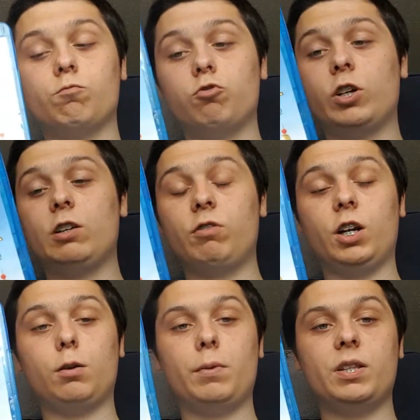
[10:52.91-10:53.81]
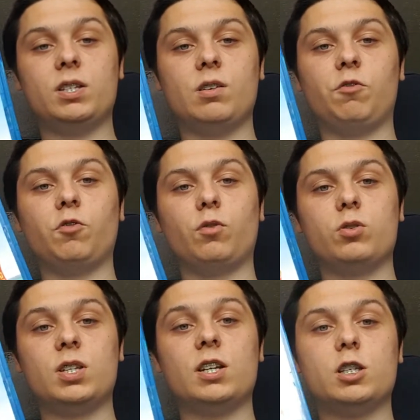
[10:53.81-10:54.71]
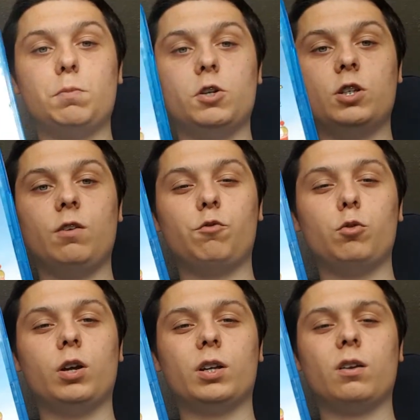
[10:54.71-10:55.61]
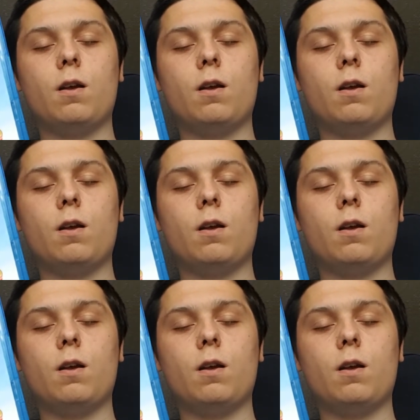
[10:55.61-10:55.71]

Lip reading: Really recommend this if you've not seen it, especially if you like